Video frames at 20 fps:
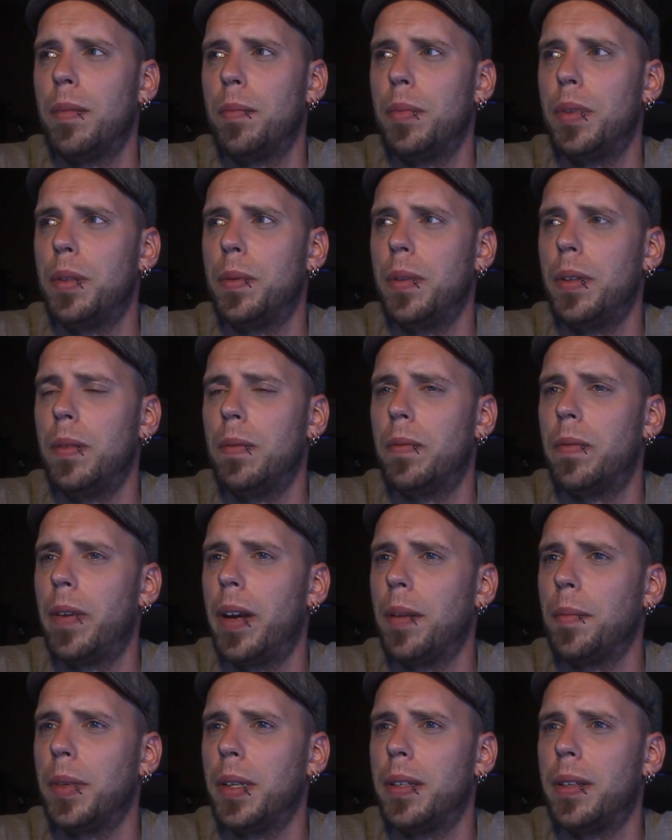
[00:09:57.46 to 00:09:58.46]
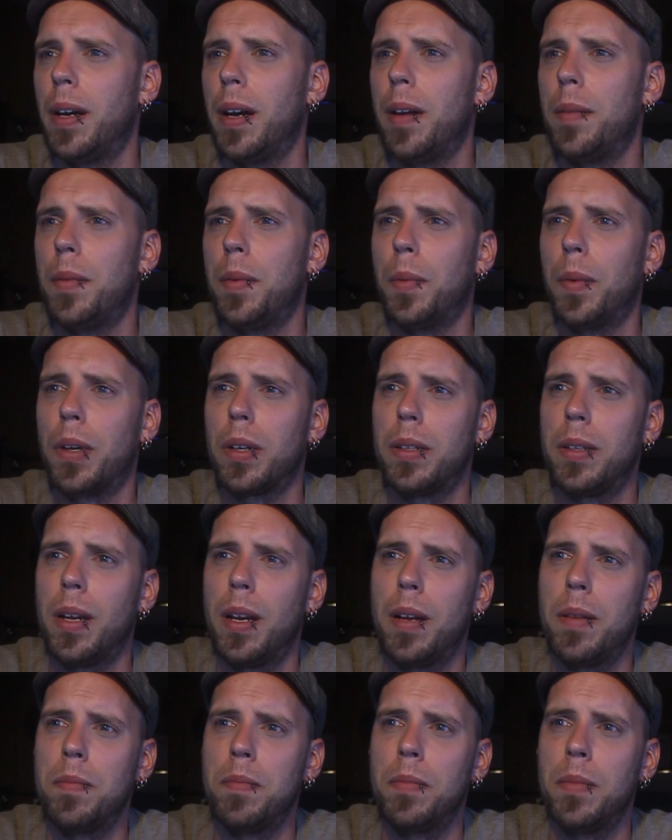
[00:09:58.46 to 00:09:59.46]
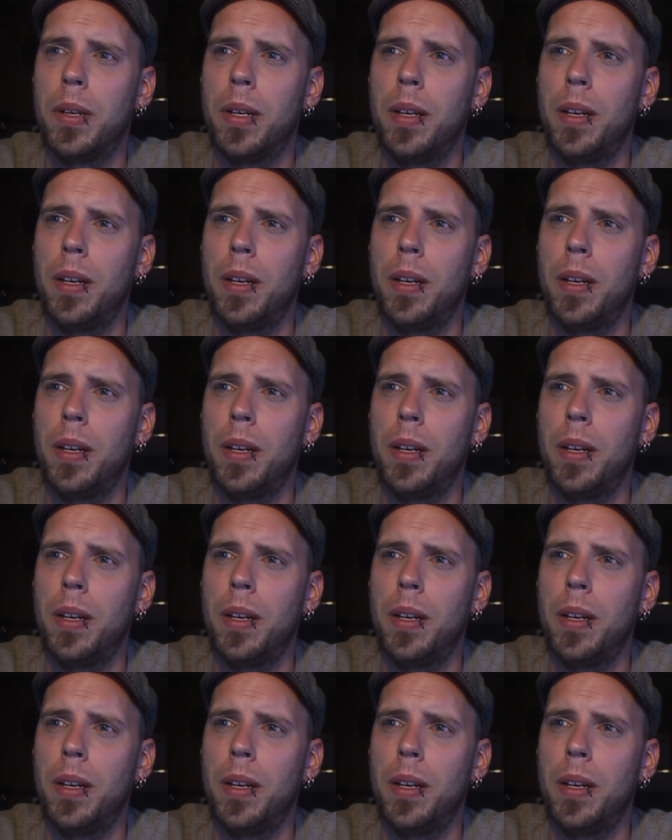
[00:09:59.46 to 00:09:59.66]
between family time and work time.